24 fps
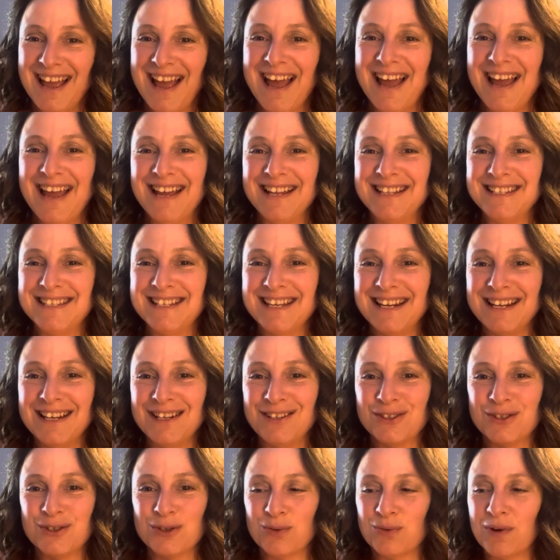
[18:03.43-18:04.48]
It
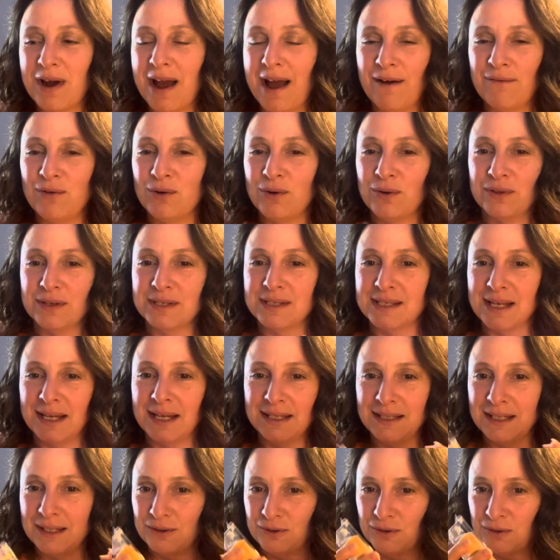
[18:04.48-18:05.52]
didn't travel. The scent
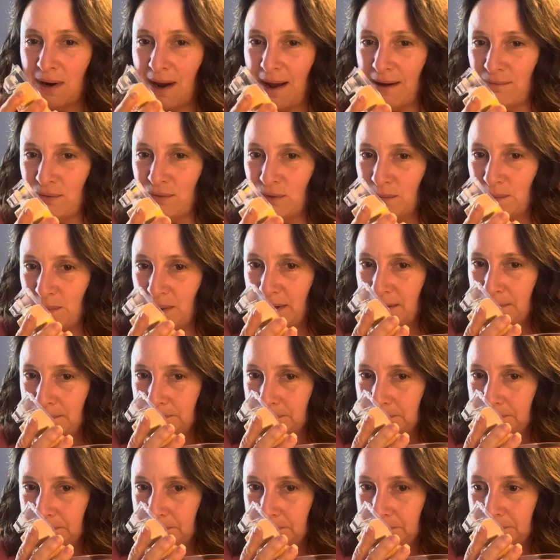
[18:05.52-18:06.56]
didn't travel, but
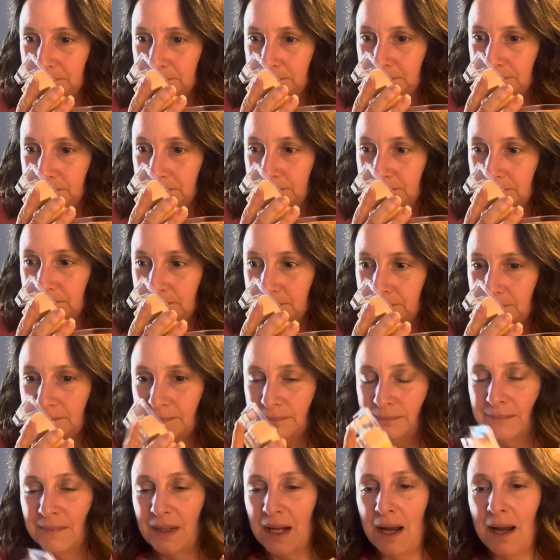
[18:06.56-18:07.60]

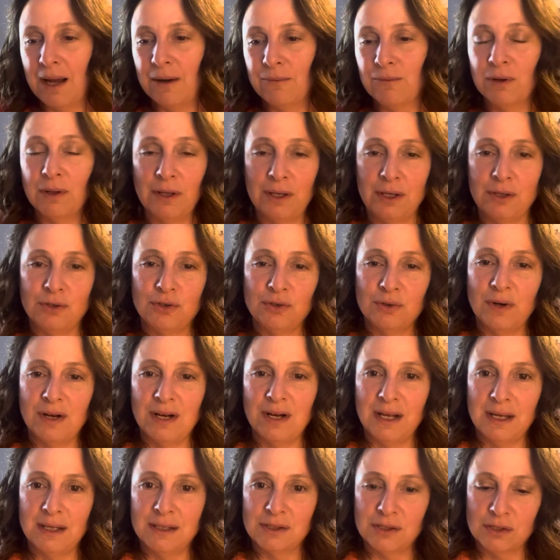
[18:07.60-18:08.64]
I really enjoyed
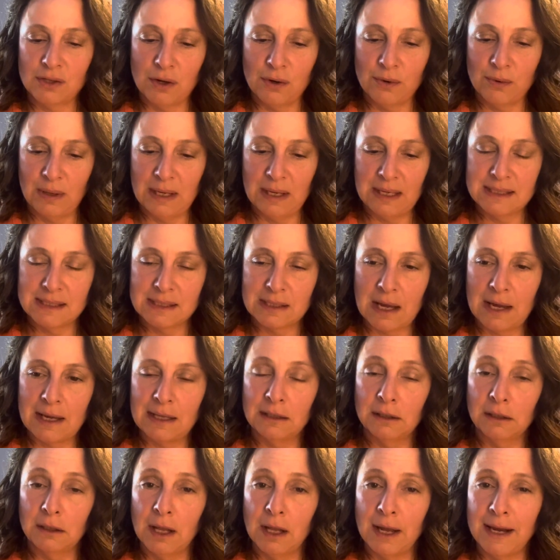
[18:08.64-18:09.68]
it. So it's a
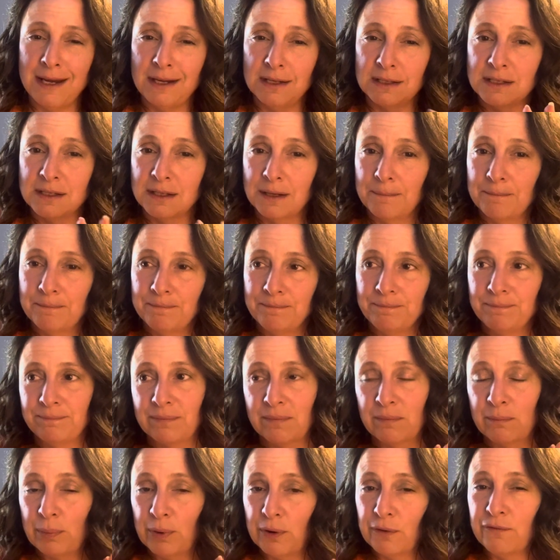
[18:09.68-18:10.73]
light
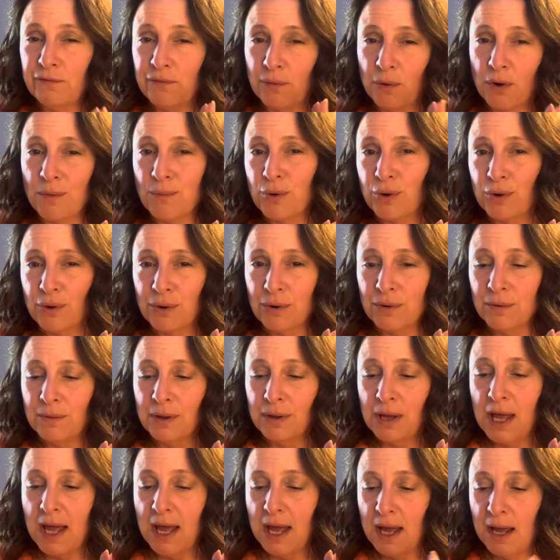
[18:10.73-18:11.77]
performer,
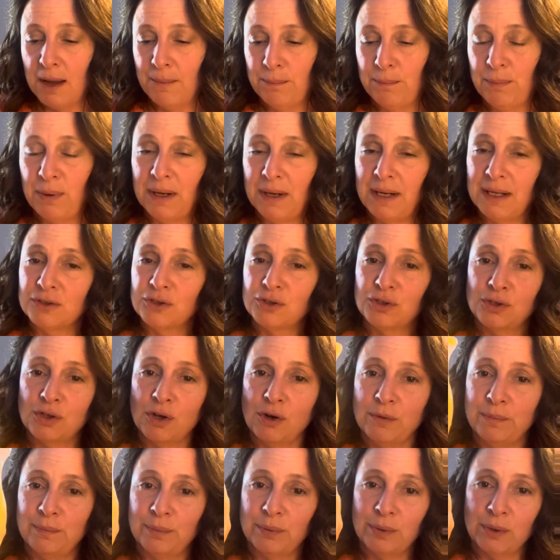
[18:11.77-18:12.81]
but it's
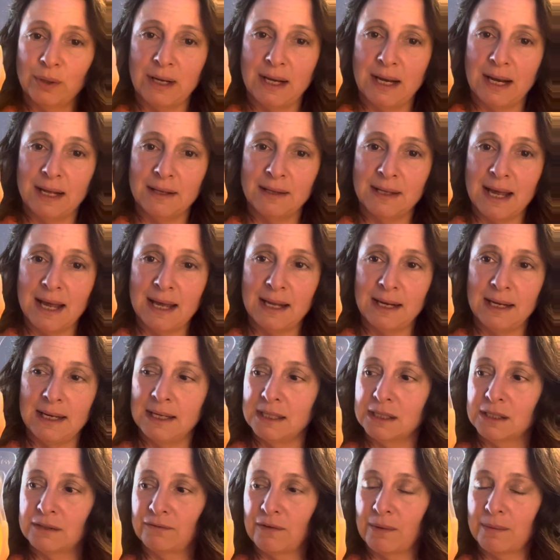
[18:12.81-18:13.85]
so pretty. And that
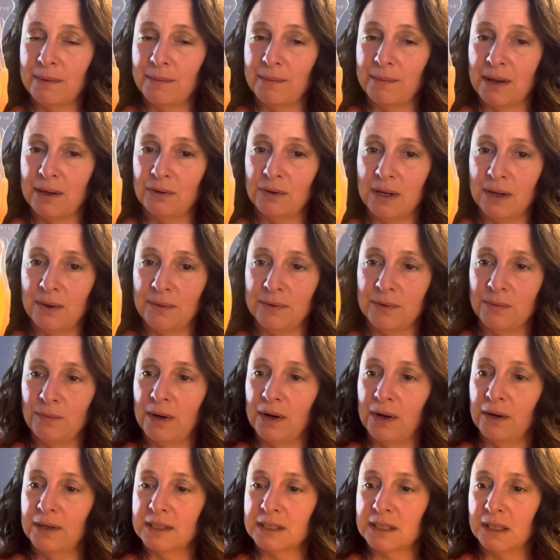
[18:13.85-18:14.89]
is from the Mental Health
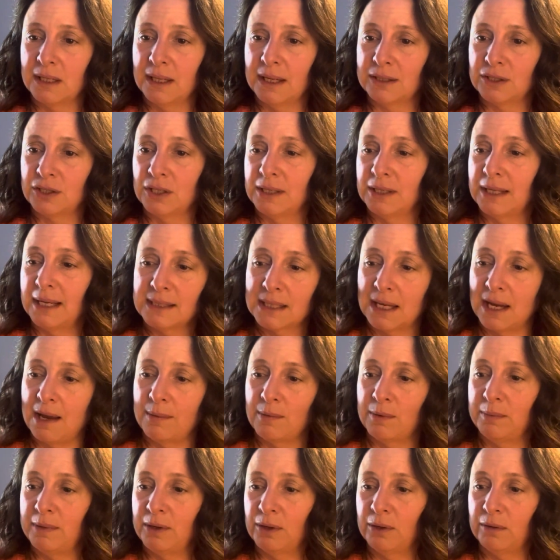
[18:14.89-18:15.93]
Awareness Collection. That's
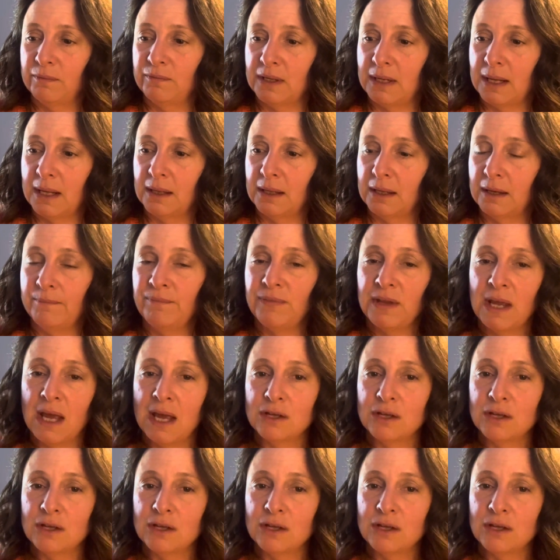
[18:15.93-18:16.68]
Chamomile and Vanilla.